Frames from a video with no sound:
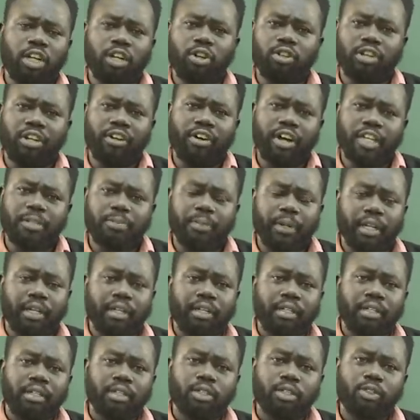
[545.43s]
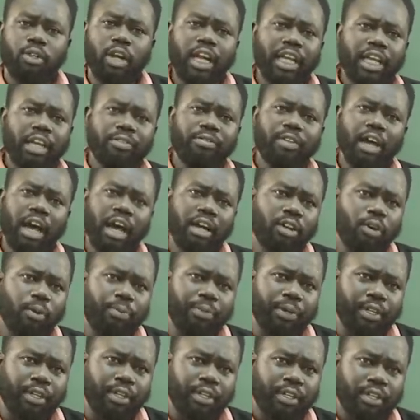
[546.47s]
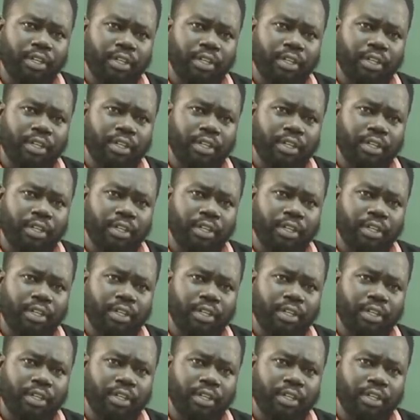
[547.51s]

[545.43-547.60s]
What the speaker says: not grasping. Should I give you a hard copy?